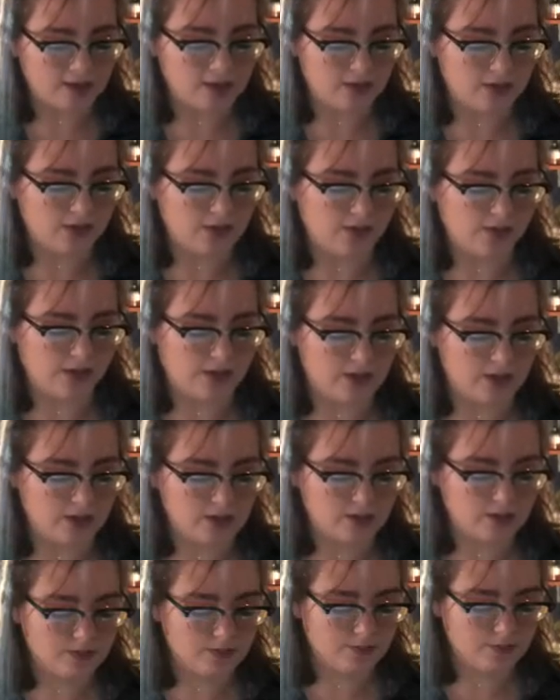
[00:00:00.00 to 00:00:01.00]
to doing
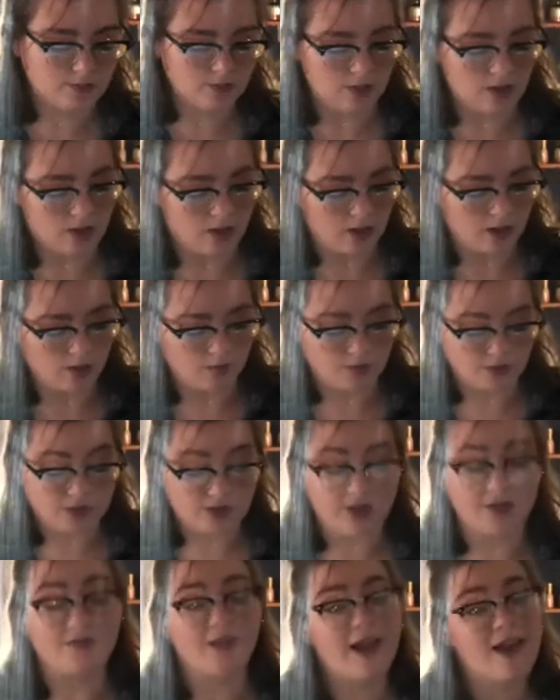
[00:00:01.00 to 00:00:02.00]
this, which
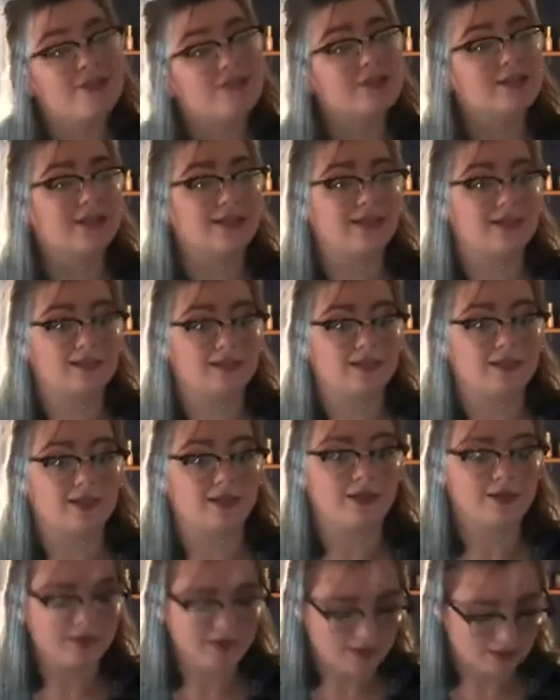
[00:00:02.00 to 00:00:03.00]
I have heavily considered.